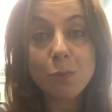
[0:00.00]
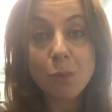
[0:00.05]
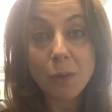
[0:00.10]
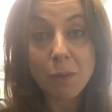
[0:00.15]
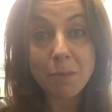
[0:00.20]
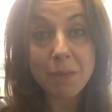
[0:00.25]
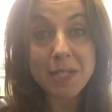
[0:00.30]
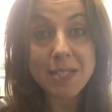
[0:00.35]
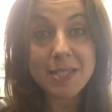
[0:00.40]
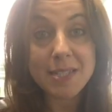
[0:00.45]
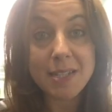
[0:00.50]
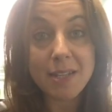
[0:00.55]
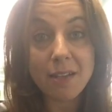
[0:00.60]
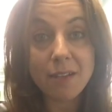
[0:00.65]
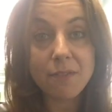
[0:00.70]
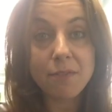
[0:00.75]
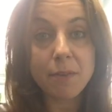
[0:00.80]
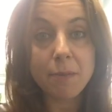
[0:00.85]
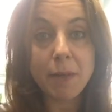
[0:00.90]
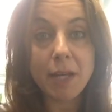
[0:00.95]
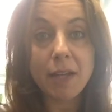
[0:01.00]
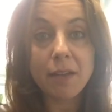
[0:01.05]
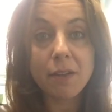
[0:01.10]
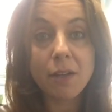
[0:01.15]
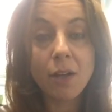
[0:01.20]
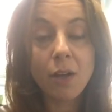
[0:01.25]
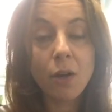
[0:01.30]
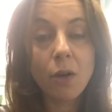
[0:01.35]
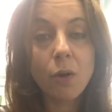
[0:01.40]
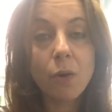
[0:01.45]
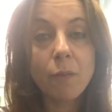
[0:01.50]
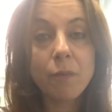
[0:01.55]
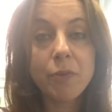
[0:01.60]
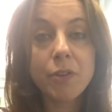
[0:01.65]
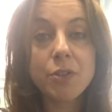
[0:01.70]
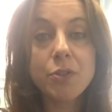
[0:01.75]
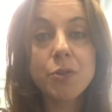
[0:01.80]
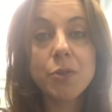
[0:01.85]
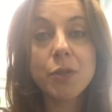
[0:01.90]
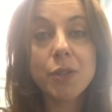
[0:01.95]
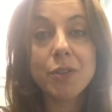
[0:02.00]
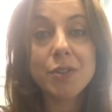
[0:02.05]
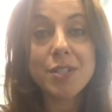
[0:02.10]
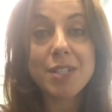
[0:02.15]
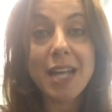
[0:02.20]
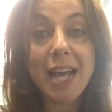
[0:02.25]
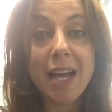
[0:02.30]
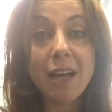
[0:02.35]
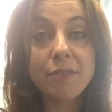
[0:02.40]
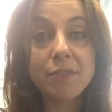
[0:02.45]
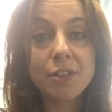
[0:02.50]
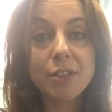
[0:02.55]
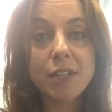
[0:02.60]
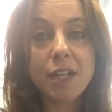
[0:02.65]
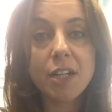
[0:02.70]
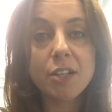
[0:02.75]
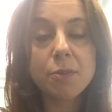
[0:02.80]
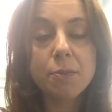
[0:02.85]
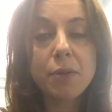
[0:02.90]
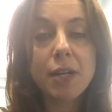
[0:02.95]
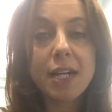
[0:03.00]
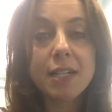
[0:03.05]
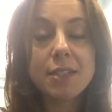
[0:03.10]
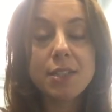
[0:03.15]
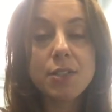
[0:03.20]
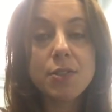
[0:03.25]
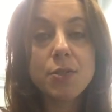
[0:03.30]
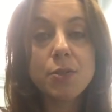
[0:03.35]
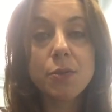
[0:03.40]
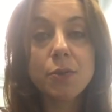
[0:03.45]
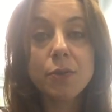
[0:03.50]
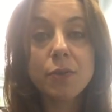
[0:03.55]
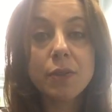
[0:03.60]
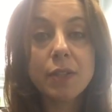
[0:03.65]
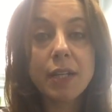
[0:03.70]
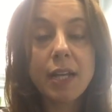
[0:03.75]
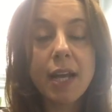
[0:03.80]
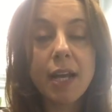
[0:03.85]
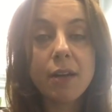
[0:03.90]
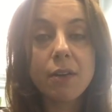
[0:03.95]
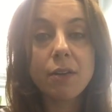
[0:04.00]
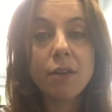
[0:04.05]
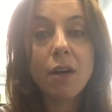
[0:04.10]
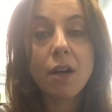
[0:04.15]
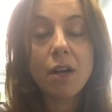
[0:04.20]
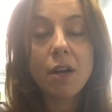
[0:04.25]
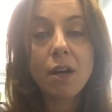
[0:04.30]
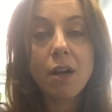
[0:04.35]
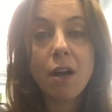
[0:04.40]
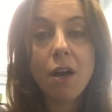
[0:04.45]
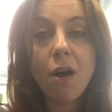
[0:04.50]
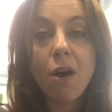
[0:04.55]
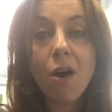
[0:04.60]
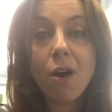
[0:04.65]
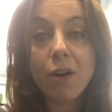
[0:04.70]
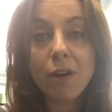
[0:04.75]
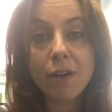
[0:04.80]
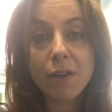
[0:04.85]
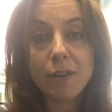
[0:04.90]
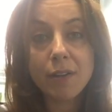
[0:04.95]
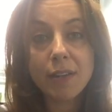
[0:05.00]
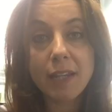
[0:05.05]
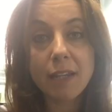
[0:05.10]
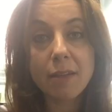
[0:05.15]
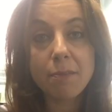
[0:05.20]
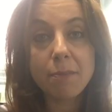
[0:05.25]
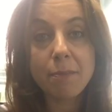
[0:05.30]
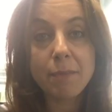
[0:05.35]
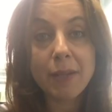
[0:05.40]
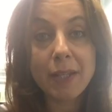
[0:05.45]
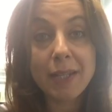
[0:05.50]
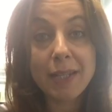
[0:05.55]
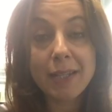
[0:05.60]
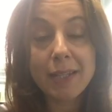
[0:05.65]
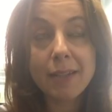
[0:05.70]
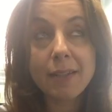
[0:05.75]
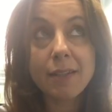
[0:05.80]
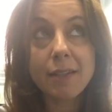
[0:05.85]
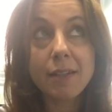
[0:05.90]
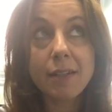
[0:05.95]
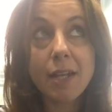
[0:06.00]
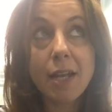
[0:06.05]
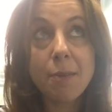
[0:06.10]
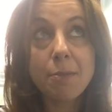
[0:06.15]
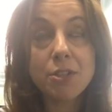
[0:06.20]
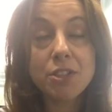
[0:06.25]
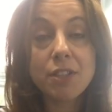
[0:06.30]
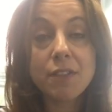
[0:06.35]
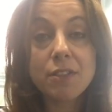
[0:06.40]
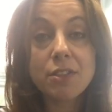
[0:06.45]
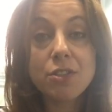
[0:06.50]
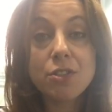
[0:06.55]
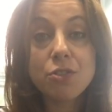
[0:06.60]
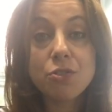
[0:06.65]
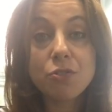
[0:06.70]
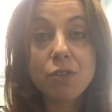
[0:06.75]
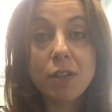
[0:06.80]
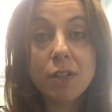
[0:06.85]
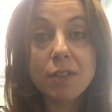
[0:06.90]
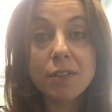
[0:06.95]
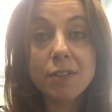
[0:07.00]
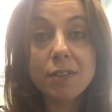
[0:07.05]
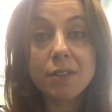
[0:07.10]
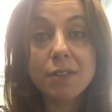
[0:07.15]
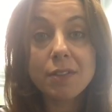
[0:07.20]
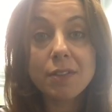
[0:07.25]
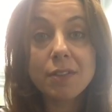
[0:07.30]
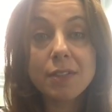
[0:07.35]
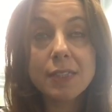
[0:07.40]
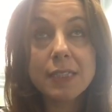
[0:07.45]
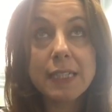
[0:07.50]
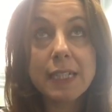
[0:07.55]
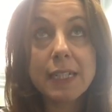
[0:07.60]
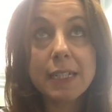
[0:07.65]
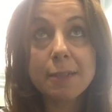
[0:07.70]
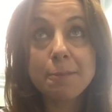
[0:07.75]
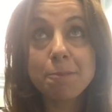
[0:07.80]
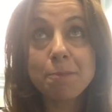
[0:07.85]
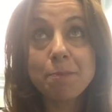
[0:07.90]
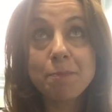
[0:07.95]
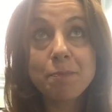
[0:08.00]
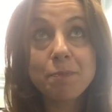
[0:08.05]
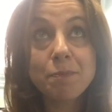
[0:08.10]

with myself about the 2 years after chiropractic school and how hard they'd been and how much I'd struggled. And